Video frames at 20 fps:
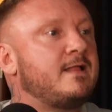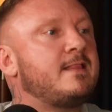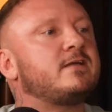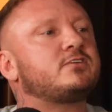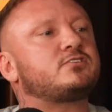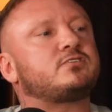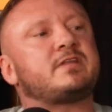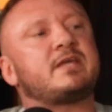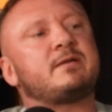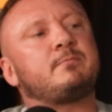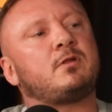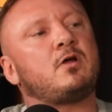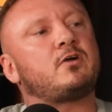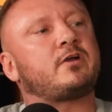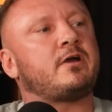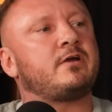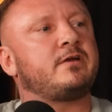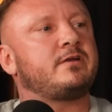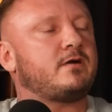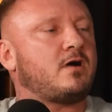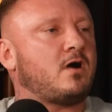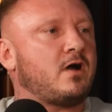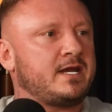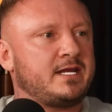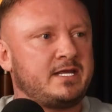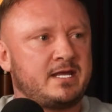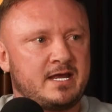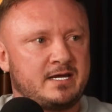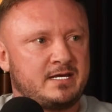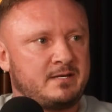So they block out
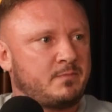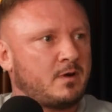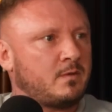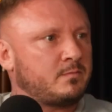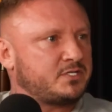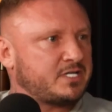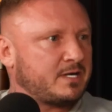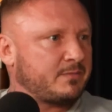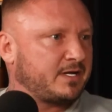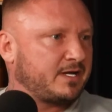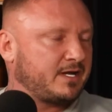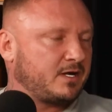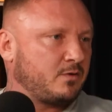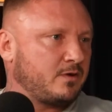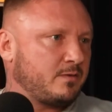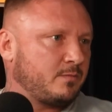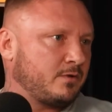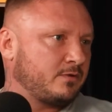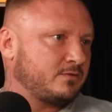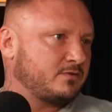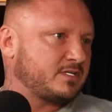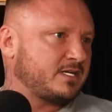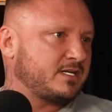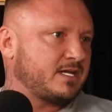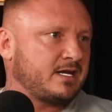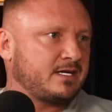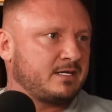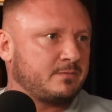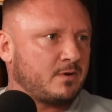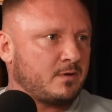any bomb jamming equipment,
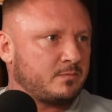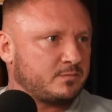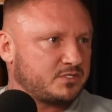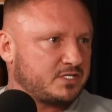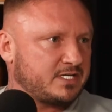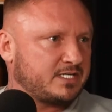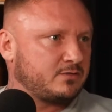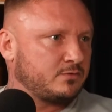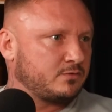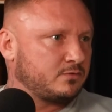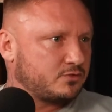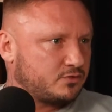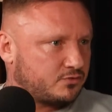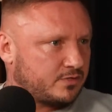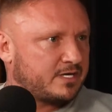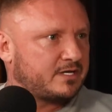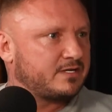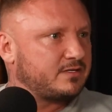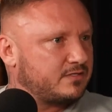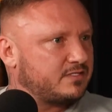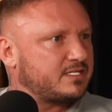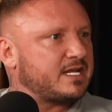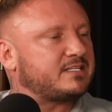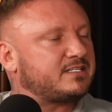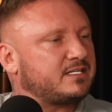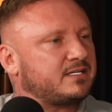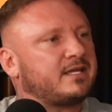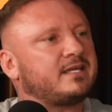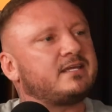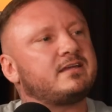any bomb signals trying to
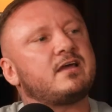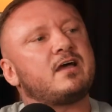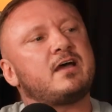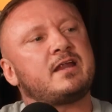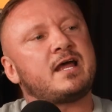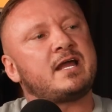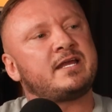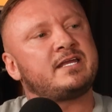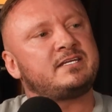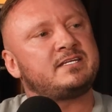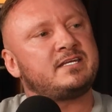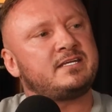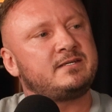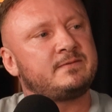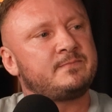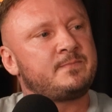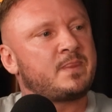detonate an IED.